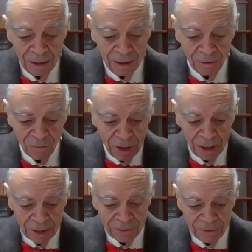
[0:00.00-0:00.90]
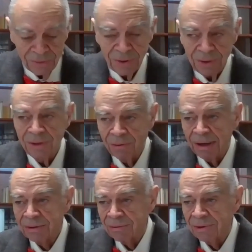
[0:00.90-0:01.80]
Raleigh city
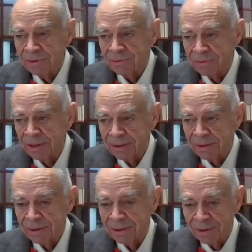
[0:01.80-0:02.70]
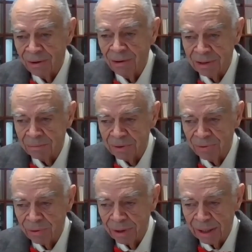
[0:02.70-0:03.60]
directories, you'll get the call number
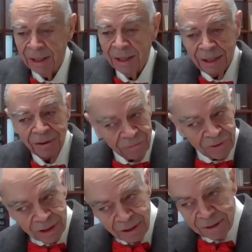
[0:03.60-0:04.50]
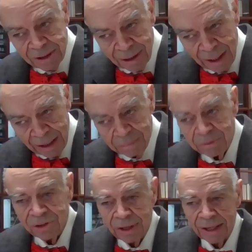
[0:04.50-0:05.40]
for it. You have to come to the
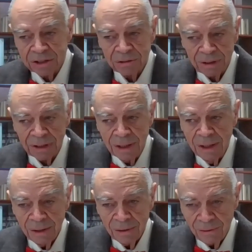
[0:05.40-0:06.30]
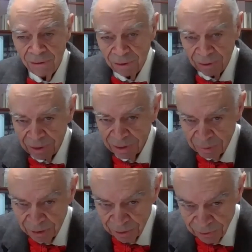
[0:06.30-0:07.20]
library to actually look at the
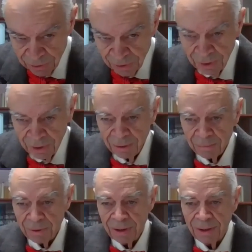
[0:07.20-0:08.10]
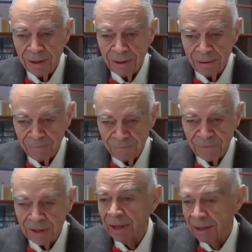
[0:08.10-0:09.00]
books. But
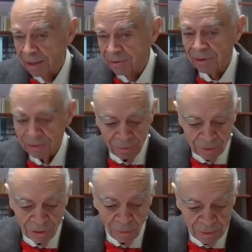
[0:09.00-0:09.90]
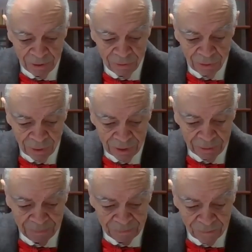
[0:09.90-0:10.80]
again, I tell you, we're open for you.